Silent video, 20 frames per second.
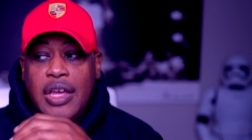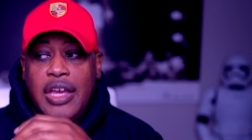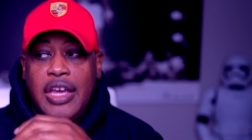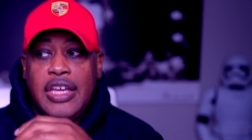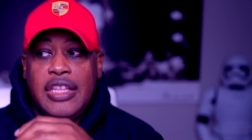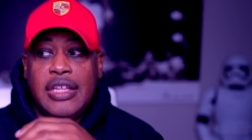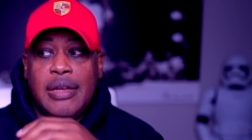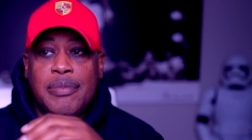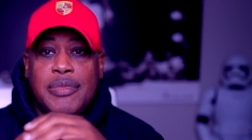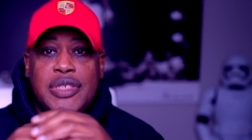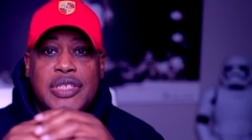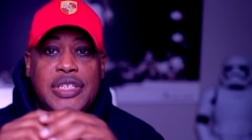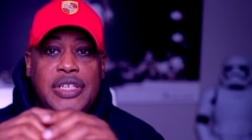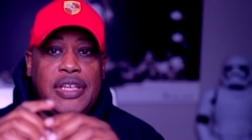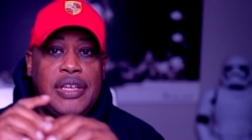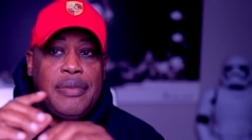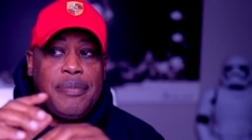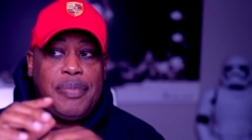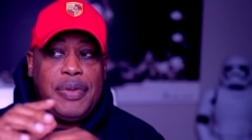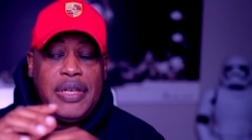And I'm
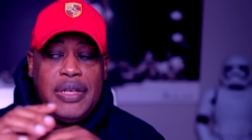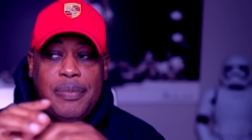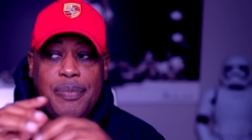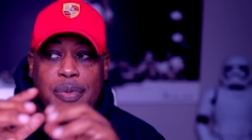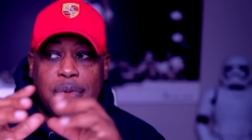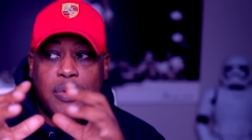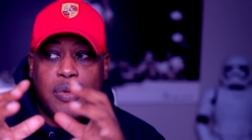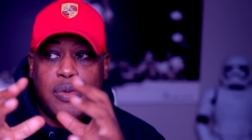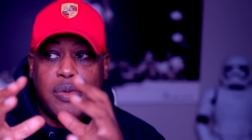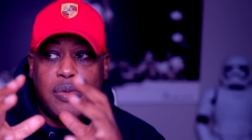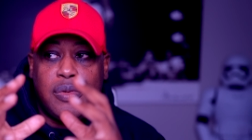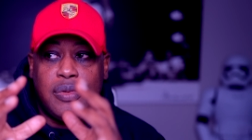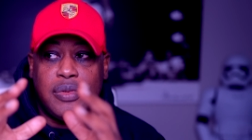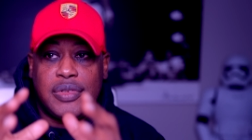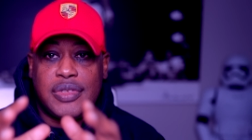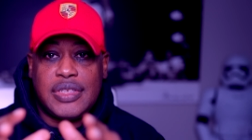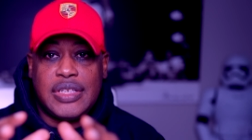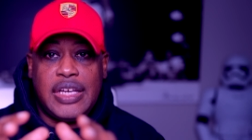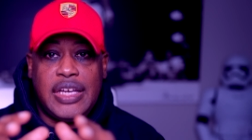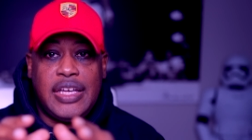seeing people
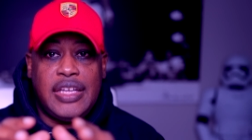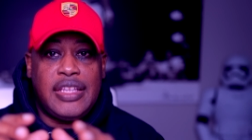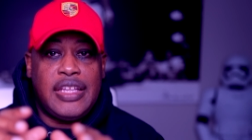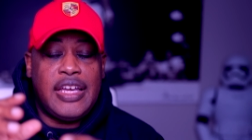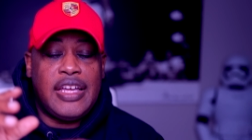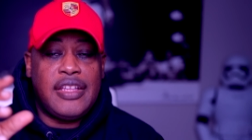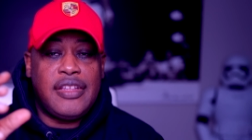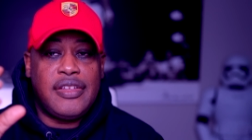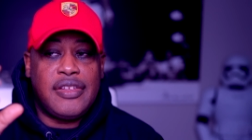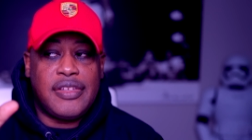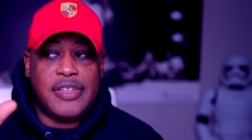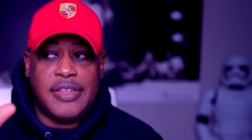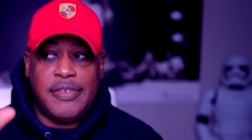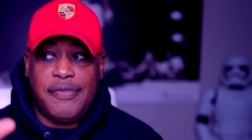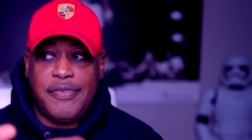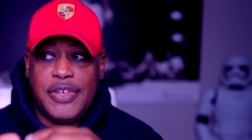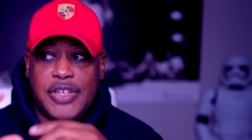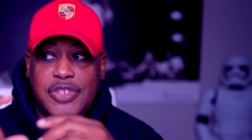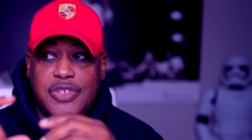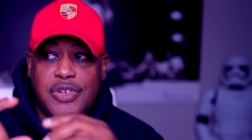say that you can
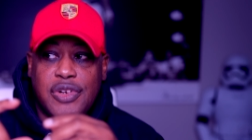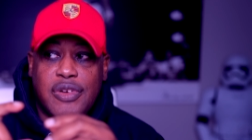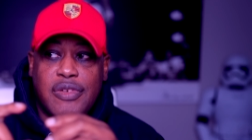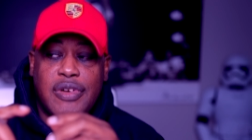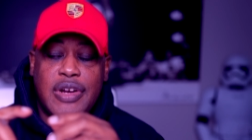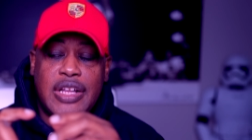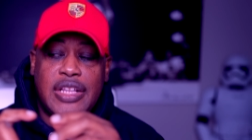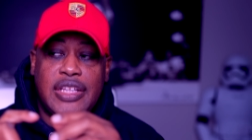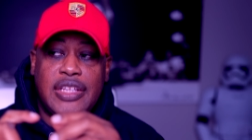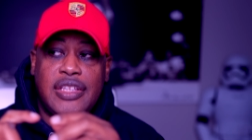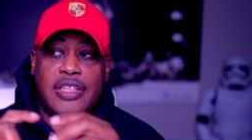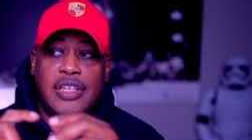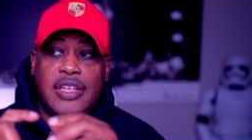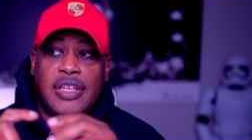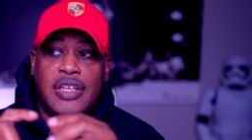fix your credit